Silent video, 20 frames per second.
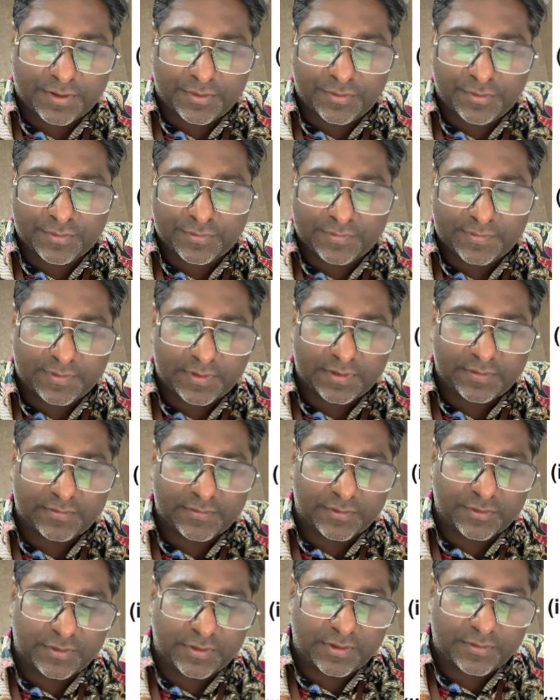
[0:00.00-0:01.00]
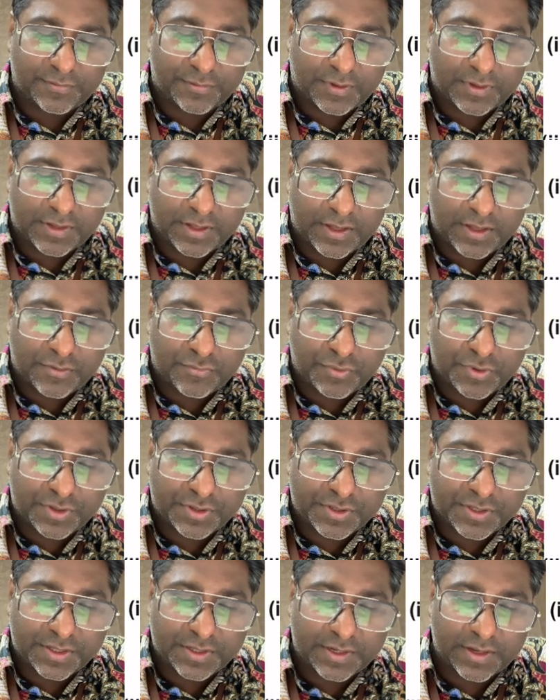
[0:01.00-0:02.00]
you see? So this one, the
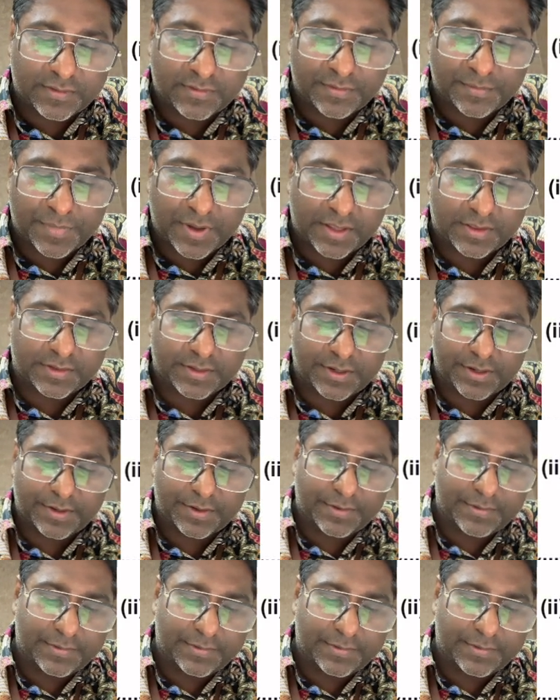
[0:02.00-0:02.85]
equation doesn't matter.